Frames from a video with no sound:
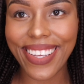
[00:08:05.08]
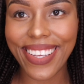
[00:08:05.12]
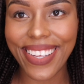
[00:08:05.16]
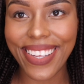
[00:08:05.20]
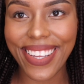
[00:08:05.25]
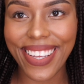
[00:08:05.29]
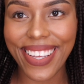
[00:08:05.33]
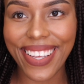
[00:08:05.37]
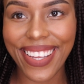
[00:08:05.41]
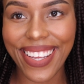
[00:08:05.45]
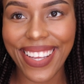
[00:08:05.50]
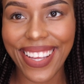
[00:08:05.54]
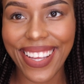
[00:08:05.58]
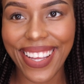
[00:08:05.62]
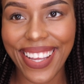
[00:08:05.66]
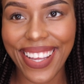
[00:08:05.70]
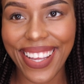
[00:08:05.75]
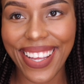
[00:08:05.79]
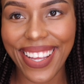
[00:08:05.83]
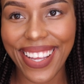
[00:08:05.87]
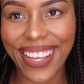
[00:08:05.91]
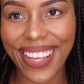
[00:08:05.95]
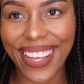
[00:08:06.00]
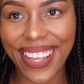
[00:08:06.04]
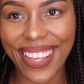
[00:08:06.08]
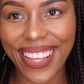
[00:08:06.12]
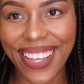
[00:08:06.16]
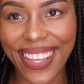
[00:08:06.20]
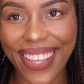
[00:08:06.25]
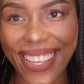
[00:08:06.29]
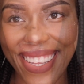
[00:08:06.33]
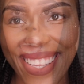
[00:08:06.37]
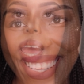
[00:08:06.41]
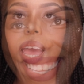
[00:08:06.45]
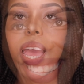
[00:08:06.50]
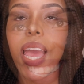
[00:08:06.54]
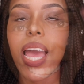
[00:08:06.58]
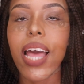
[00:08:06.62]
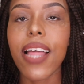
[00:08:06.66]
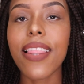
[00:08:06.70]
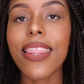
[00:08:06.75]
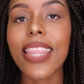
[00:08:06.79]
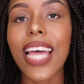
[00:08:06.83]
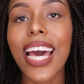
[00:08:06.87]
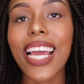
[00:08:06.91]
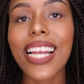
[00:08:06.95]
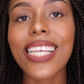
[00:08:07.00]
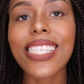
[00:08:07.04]
Bye.
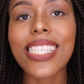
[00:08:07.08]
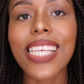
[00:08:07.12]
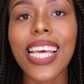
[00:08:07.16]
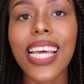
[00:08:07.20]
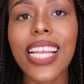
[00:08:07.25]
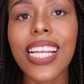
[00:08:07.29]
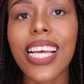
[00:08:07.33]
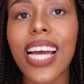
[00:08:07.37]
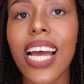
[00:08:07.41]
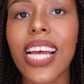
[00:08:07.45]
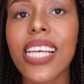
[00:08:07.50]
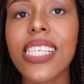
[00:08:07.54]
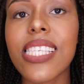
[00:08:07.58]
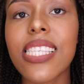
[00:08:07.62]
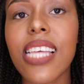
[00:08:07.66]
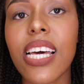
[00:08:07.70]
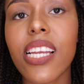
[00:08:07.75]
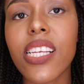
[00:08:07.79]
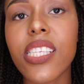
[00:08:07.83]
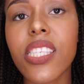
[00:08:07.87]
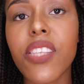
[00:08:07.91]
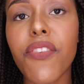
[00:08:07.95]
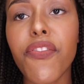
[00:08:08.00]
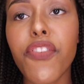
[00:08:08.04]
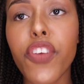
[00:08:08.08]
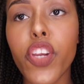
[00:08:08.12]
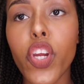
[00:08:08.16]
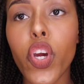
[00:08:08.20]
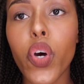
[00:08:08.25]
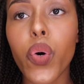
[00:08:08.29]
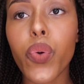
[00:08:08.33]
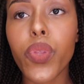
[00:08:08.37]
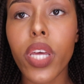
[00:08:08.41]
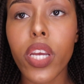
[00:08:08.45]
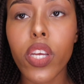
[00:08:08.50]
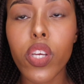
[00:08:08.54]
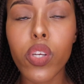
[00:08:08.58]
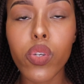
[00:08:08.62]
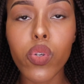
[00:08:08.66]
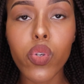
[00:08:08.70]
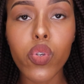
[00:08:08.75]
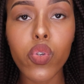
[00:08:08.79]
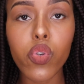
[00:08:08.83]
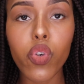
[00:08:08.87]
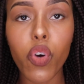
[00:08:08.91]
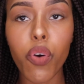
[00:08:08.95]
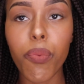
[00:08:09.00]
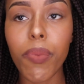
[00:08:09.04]
And that is it, guys. That is the video. Thank you
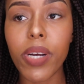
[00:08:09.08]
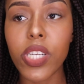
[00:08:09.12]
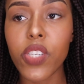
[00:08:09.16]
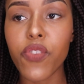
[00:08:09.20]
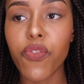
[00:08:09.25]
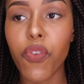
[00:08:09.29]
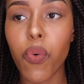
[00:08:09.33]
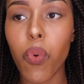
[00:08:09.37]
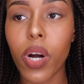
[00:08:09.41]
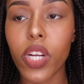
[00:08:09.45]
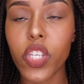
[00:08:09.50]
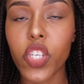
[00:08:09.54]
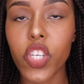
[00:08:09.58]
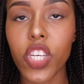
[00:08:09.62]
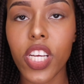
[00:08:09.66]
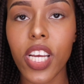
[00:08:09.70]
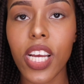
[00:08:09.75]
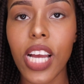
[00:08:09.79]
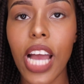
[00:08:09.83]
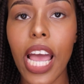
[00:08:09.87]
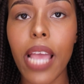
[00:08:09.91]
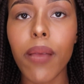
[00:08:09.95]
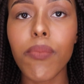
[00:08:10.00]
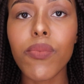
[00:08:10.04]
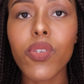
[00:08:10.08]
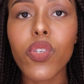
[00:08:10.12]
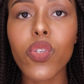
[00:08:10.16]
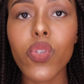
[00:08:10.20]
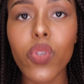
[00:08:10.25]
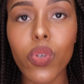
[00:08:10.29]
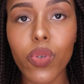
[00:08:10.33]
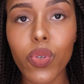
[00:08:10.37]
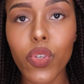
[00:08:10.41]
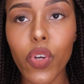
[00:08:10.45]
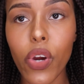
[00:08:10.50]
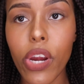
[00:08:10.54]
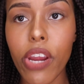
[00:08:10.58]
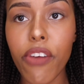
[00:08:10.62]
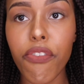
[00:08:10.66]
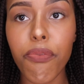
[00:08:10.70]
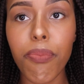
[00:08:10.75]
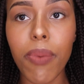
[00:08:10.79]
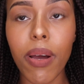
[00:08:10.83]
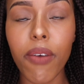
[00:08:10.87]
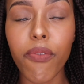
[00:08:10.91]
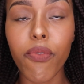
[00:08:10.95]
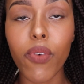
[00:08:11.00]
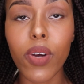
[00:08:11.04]
so much for watching. I'm so sorry
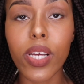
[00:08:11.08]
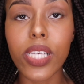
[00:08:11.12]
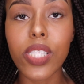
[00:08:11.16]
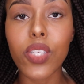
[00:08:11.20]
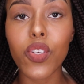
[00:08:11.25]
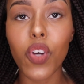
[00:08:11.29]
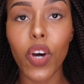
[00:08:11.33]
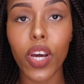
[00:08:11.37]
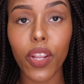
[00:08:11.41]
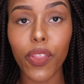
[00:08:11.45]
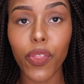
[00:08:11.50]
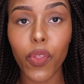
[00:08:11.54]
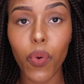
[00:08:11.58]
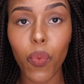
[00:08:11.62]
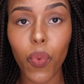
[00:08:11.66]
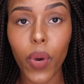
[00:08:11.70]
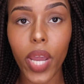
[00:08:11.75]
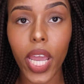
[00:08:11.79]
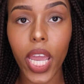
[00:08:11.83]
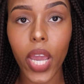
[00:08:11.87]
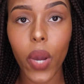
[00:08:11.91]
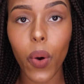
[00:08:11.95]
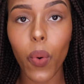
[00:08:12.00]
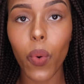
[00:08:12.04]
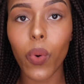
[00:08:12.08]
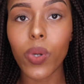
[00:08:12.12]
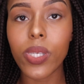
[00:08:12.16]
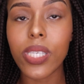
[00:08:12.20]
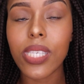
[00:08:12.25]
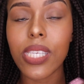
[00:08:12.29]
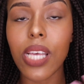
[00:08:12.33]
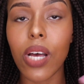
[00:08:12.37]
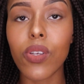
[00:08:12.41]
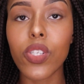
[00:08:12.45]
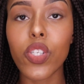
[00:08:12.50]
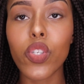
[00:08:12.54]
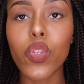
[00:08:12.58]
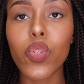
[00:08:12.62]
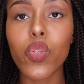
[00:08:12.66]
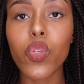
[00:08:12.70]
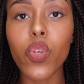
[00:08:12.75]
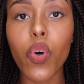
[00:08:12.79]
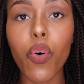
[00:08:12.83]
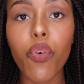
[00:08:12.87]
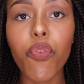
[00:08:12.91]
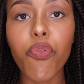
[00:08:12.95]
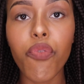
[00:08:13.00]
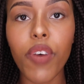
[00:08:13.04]
if my voice got in the way or sounds
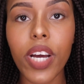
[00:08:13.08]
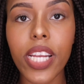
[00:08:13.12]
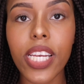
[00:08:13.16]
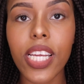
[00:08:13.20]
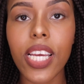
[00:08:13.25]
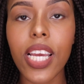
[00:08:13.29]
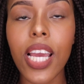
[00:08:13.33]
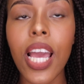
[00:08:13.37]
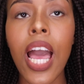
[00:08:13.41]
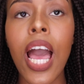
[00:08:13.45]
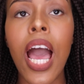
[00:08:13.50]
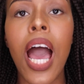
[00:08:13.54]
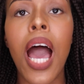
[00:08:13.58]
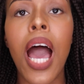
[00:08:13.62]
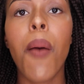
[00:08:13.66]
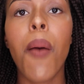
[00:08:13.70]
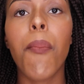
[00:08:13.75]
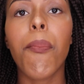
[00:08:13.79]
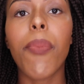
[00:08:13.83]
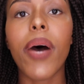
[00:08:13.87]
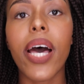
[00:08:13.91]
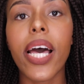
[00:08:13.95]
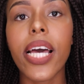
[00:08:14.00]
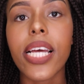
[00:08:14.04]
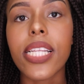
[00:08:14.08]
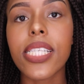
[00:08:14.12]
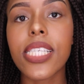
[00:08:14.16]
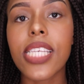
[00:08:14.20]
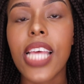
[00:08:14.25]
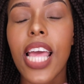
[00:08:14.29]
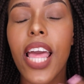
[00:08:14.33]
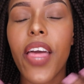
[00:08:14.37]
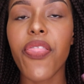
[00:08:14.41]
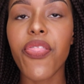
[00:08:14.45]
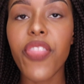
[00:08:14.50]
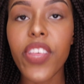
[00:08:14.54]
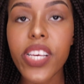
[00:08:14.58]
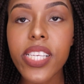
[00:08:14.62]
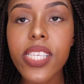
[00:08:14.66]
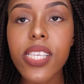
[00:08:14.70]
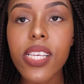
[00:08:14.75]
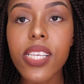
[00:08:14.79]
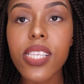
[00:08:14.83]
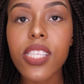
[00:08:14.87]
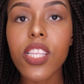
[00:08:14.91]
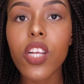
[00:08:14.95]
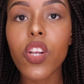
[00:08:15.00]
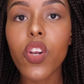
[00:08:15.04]
so funny, but this
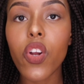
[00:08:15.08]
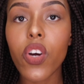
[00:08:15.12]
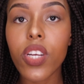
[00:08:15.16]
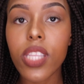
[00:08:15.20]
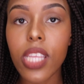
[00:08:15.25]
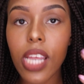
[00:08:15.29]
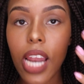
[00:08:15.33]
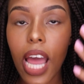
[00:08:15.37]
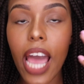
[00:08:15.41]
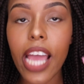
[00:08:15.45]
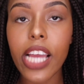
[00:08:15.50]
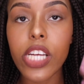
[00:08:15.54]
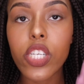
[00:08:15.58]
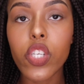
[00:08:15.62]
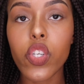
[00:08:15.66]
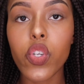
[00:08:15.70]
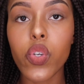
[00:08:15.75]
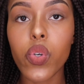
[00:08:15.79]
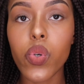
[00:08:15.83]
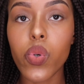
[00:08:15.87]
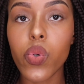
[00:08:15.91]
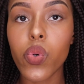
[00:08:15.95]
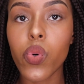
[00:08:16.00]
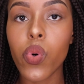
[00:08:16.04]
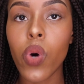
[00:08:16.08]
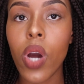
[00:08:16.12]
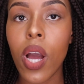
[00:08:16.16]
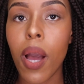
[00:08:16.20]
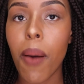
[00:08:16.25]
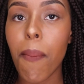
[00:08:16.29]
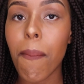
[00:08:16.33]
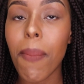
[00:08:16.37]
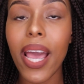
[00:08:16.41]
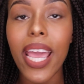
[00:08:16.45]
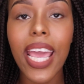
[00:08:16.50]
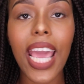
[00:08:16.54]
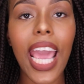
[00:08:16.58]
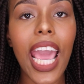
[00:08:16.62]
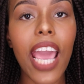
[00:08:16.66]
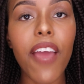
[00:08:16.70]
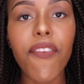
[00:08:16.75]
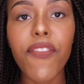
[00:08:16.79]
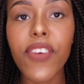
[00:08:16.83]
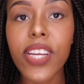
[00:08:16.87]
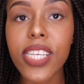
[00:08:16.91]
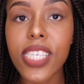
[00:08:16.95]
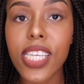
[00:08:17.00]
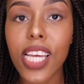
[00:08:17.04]
is the look that I do, my
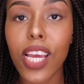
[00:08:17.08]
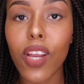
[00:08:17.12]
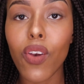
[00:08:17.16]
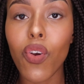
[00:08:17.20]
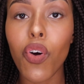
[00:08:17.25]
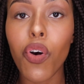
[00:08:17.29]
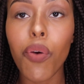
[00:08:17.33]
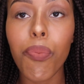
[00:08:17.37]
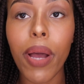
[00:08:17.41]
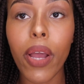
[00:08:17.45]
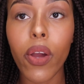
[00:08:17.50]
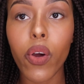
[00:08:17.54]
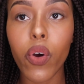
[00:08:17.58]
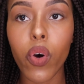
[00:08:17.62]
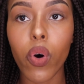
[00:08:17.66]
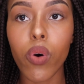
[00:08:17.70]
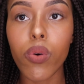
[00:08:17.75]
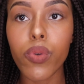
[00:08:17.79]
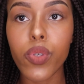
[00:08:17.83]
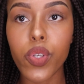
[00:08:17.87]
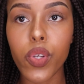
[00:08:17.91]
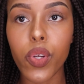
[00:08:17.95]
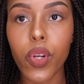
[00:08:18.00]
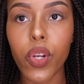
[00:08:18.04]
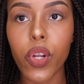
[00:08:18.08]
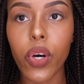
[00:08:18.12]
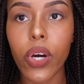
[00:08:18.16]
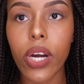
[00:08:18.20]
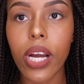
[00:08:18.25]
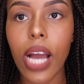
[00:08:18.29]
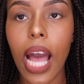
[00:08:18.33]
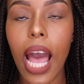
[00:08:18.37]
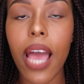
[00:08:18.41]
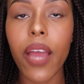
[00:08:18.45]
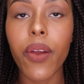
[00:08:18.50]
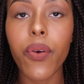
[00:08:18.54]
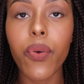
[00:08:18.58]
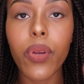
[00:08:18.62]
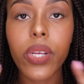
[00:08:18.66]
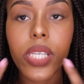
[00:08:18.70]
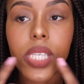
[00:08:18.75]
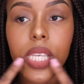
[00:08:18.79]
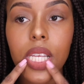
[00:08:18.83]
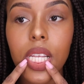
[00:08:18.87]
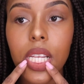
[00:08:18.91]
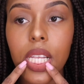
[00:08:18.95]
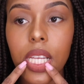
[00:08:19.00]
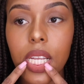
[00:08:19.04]
everyday look, my go-to look. I
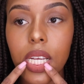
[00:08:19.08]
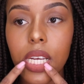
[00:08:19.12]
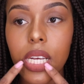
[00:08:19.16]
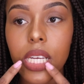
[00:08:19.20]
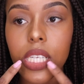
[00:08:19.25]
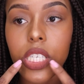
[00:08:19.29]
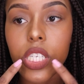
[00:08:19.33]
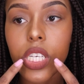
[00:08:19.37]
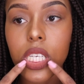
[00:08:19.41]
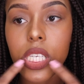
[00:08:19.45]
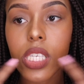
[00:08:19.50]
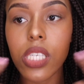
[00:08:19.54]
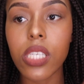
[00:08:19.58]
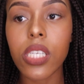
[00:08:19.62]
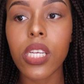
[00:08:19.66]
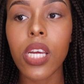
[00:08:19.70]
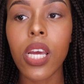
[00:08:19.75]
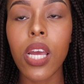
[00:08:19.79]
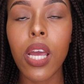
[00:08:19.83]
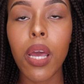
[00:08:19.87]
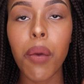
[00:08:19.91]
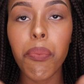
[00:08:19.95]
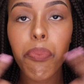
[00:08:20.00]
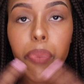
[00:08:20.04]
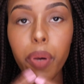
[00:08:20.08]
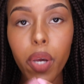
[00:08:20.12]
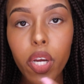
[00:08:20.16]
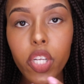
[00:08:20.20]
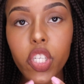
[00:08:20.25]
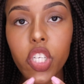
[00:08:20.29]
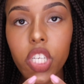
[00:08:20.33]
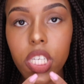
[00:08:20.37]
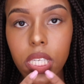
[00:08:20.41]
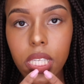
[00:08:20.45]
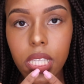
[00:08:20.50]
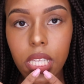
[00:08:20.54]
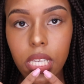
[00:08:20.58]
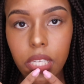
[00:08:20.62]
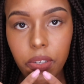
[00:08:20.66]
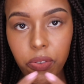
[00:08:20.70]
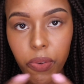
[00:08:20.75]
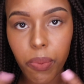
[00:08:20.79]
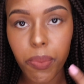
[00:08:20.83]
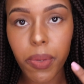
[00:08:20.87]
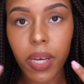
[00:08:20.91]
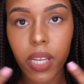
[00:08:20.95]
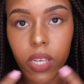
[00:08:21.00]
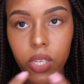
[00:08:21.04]
recently just purchased this
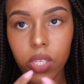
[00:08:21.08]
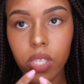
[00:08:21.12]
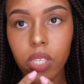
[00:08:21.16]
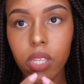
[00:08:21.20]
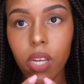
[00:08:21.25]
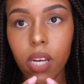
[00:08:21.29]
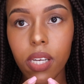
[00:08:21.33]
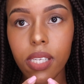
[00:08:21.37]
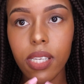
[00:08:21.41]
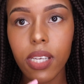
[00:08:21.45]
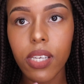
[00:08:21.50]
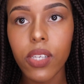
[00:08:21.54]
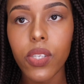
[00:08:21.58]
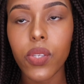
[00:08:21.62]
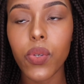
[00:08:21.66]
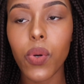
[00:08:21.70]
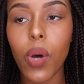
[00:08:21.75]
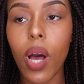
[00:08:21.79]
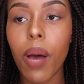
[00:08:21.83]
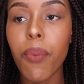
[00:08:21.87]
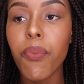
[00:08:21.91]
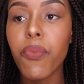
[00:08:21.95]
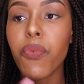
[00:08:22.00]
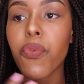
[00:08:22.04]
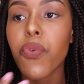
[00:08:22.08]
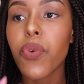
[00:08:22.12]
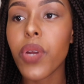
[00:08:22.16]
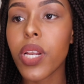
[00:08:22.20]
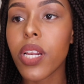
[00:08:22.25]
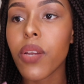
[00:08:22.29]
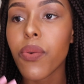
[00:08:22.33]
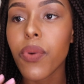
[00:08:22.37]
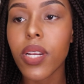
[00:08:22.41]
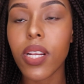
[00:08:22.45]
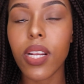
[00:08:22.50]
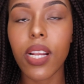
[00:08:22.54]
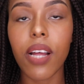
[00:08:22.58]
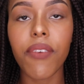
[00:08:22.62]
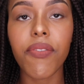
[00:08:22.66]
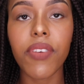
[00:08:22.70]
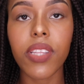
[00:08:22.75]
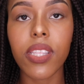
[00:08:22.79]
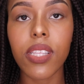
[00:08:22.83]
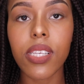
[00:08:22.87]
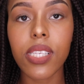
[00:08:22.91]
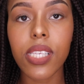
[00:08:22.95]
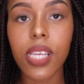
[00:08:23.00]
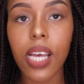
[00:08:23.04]
from Anastasia, so I'm really really
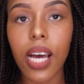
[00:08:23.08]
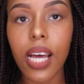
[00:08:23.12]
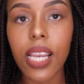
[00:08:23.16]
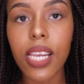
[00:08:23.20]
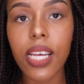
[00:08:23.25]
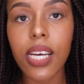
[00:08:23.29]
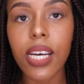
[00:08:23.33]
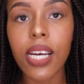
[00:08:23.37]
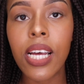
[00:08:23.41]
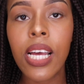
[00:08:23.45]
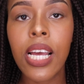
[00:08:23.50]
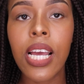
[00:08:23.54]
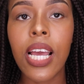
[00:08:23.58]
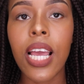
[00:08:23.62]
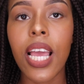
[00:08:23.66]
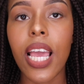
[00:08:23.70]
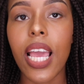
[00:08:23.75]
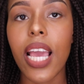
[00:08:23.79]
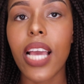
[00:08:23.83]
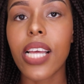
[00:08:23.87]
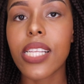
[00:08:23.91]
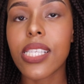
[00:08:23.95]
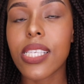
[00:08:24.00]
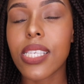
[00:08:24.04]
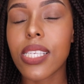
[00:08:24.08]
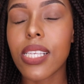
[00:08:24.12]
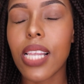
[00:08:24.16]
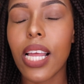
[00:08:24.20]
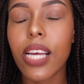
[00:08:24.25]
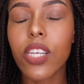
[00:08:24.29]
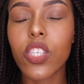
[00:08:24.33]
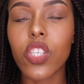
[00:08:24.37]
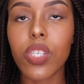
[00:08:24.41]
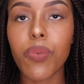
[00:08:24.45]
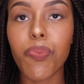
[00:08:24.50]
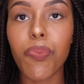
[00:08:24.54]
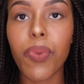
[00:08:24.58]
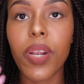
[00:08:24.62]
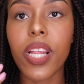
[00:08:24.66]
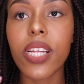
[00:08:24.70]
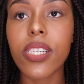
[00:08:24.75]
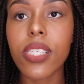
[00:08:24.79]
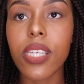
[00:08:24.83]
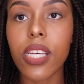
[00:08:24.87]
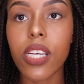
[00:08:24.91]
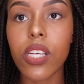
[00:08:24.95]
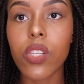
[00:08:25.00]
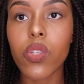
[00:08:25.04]
loving this color. It's like just
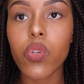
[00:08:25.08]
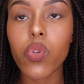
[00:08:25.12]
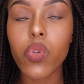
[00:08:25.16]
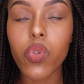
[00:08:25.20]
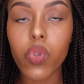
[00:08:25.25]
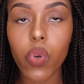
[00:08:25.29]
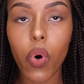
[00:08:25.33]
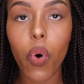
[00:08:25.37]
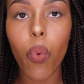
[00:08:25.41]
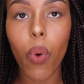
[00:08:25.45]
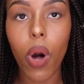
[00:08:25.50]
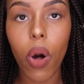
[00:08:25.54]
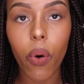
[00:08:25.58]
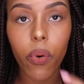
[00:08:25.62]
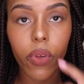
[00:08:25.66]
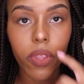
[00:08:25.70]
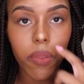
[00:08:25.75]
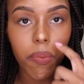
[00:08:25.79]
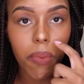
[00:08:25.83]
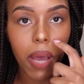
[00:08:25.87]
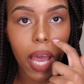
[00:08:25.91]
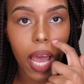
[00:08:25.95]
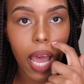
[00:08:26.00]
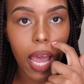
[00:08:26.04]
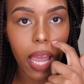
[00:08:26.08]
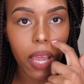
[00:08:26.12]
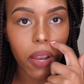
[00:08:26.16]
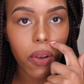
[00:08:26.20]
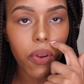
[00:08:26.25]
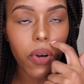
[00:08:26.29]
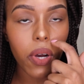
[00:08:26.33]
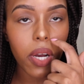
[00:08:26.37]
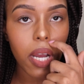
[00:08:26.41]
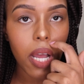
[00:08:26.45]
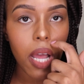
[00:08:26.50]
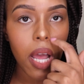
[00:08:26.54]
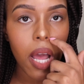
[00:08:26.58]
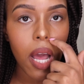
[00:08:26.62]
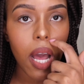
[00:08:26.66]
blending in so well with my eye look.